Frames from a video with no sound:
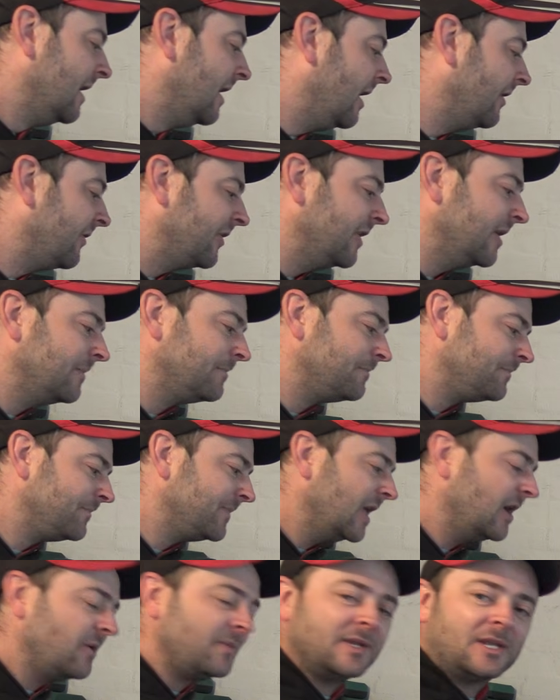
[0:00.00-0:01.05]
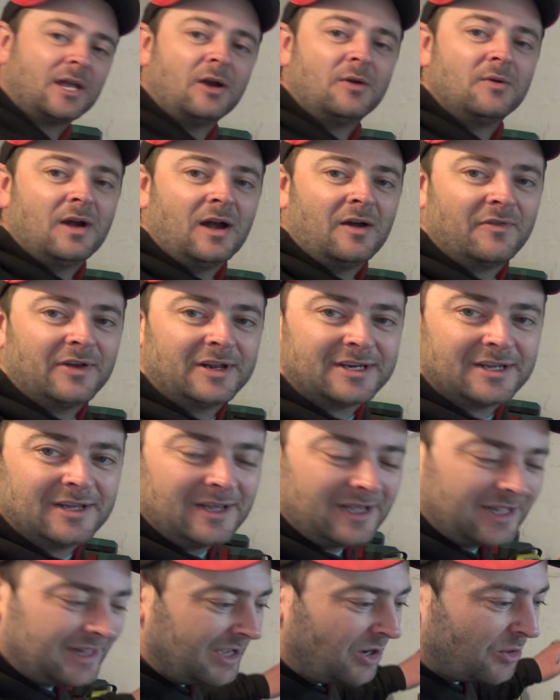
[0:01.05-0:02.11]
I think there we go. I've had
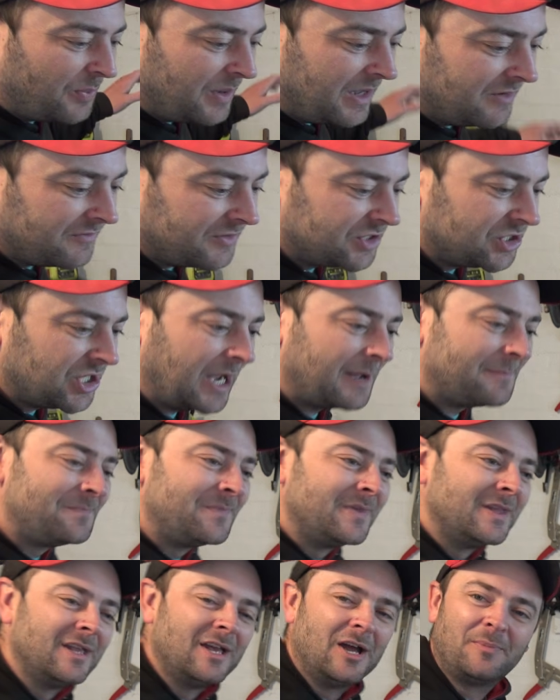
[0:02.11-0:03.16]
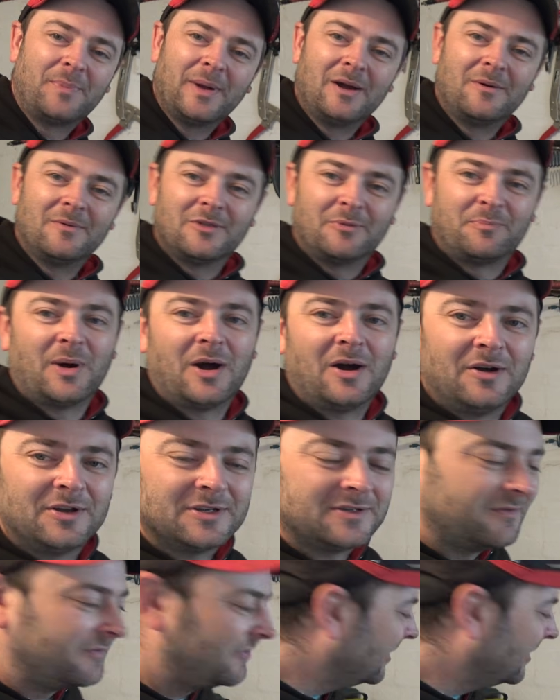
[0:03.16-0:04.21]
a little bit of a chat about the parts and